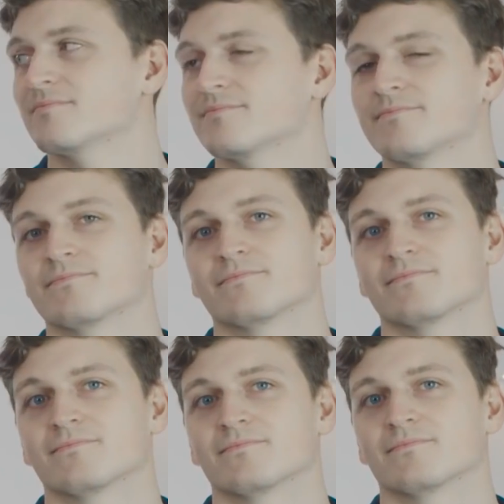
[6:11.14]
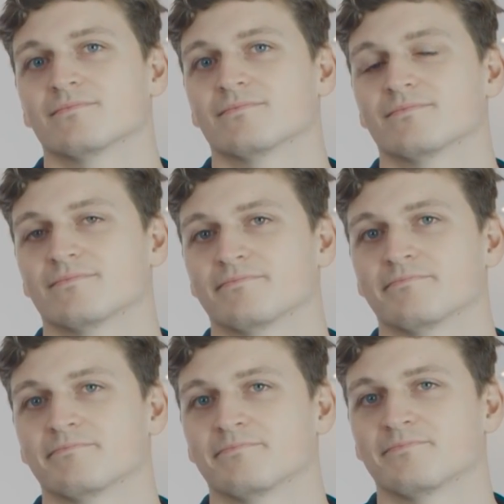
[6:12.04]

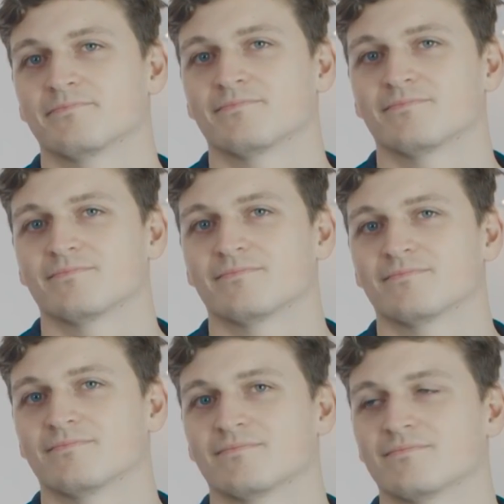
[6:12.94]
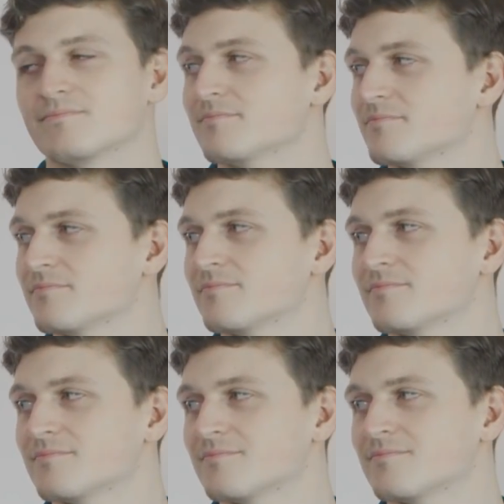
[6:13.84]

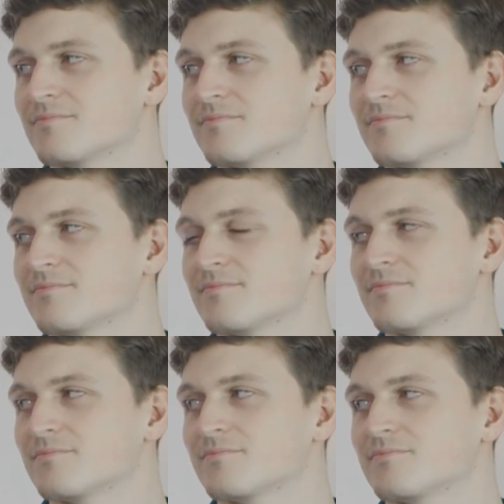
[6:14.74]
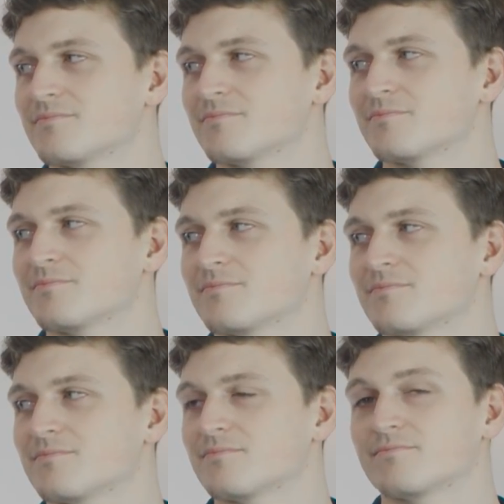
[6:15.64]

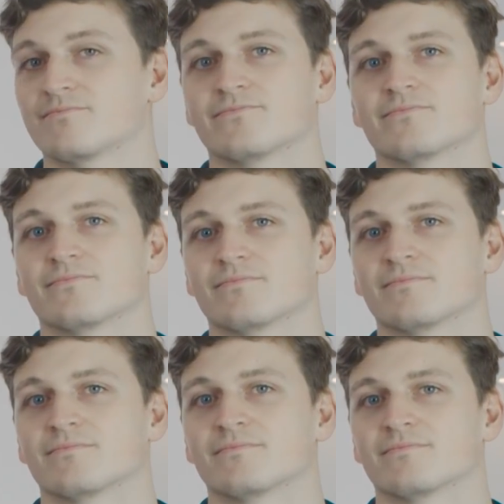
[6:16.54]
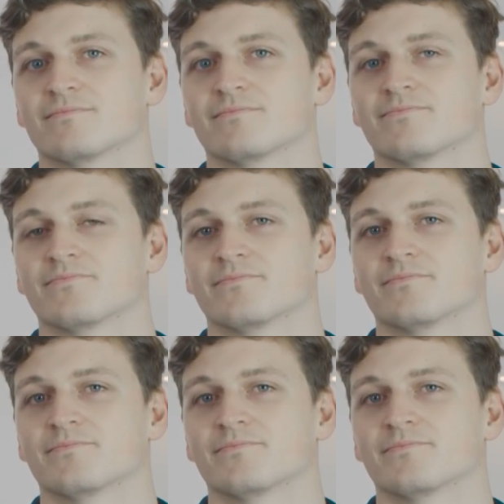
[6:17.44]
The person shown says nothing.